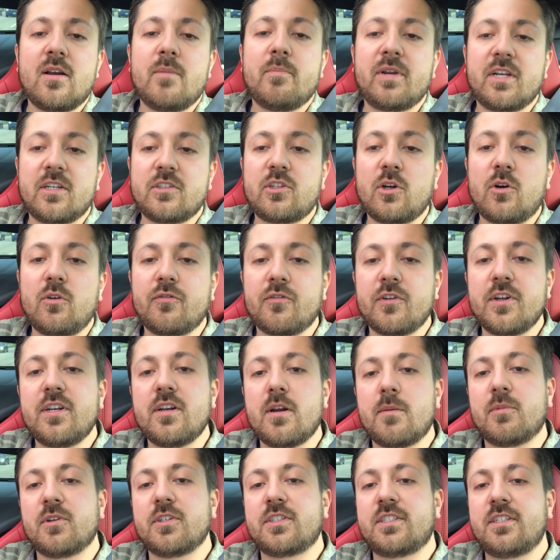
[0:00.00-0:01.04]
But a toll-free
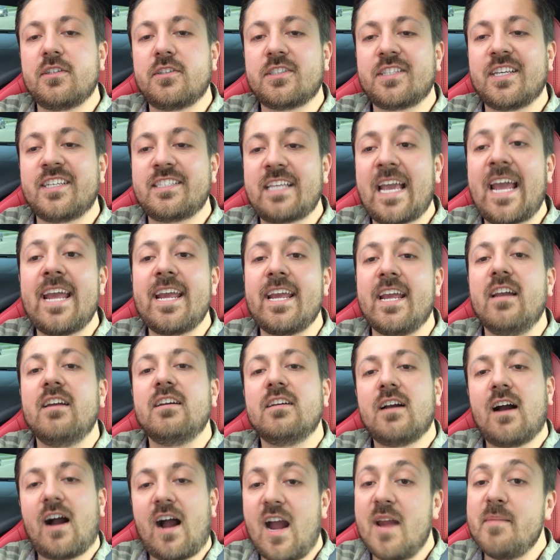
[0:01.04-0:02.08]
number still says, hey,
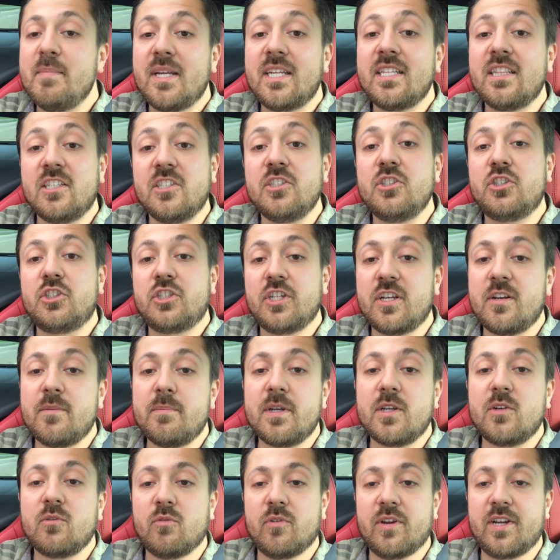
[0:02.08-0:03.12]
I'm a
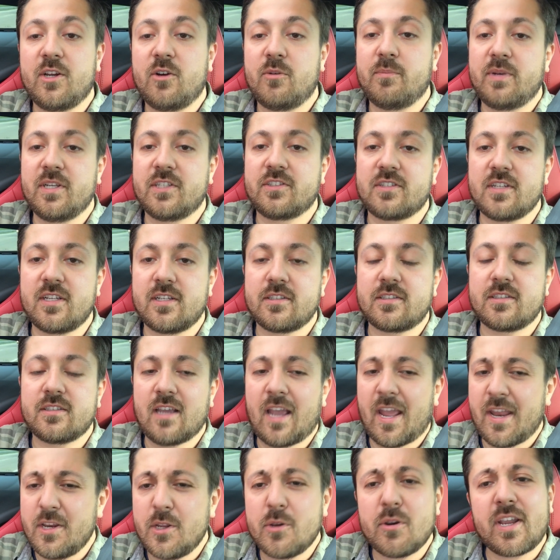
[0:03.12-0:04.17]
legitimate real business.
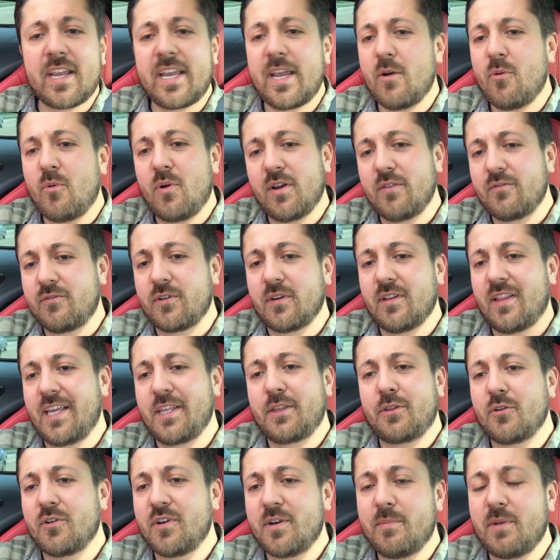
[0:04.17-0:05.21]
And you can get one for
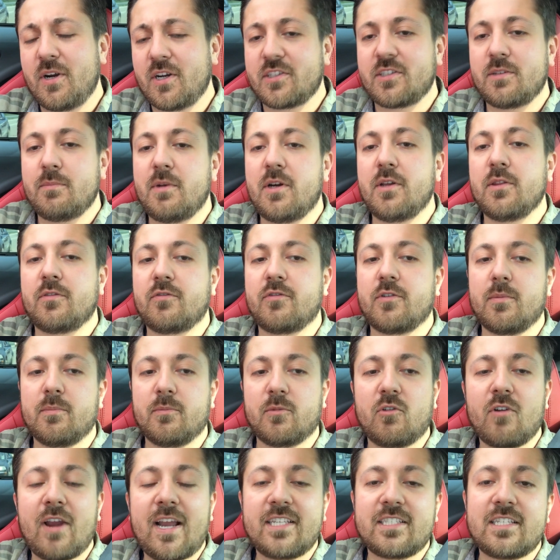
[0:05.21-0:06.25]
like $30 a month
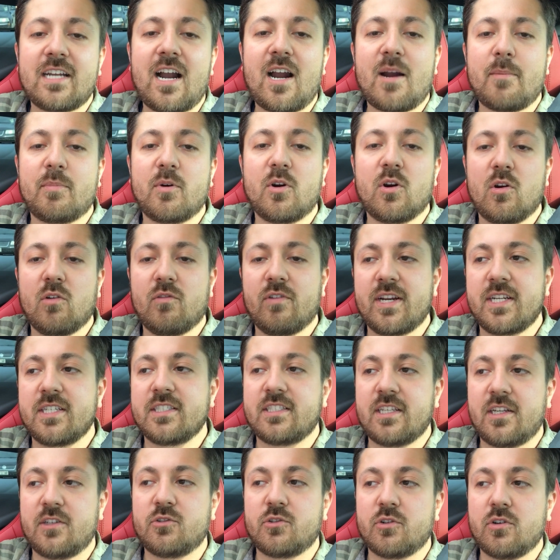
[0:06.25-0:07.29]
from Grasshopper or Ring
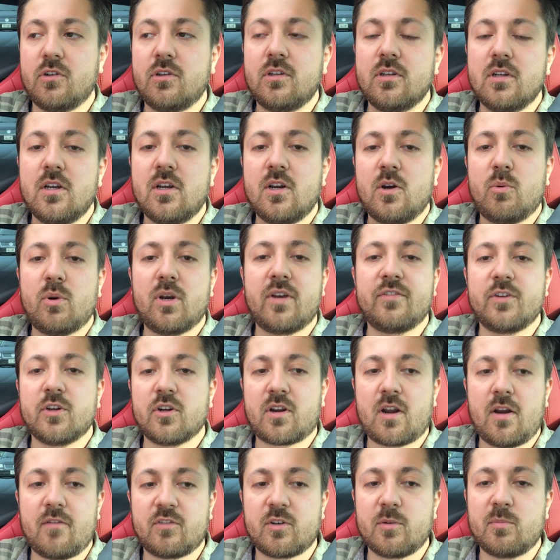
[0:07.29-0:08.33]
Central, whatever you're
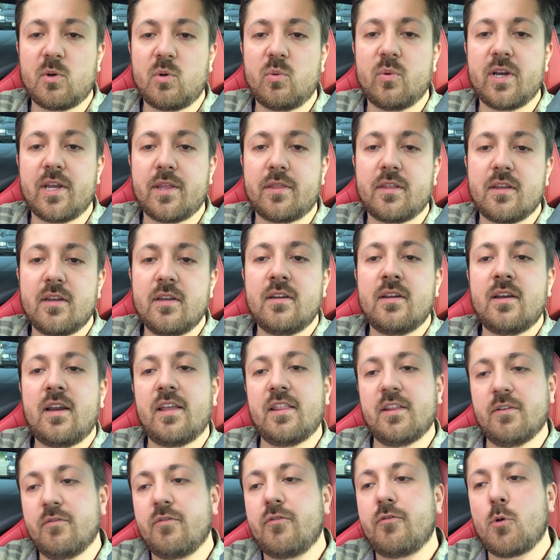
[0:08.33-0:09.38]
comfortable with,
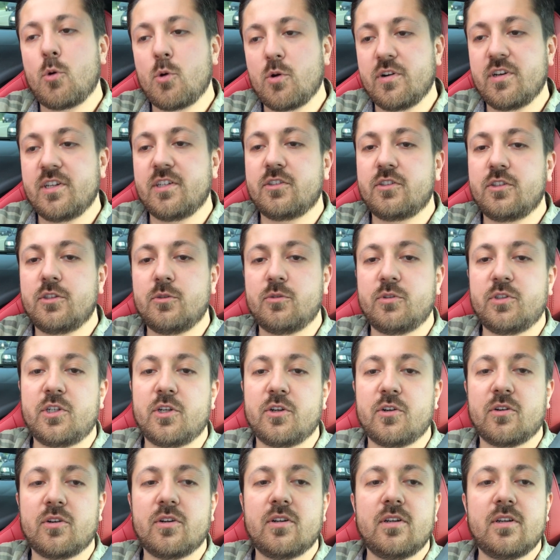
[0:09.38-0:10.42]
and then forward it
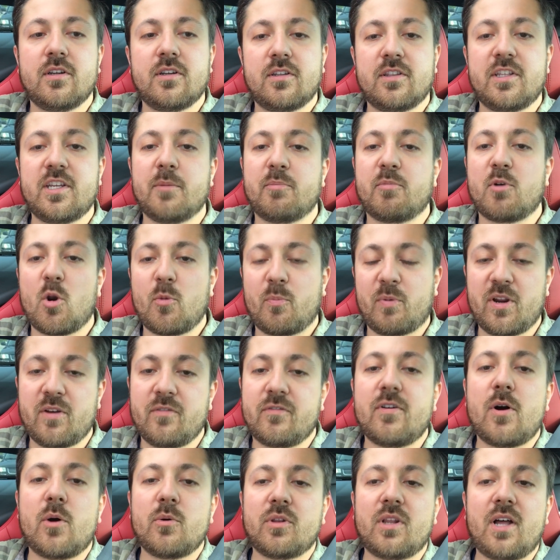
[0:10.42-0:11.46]
to the appropriate
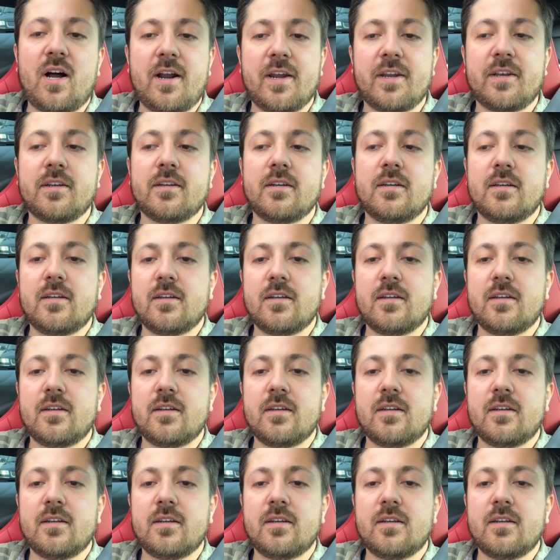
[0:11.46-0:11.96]
phone line.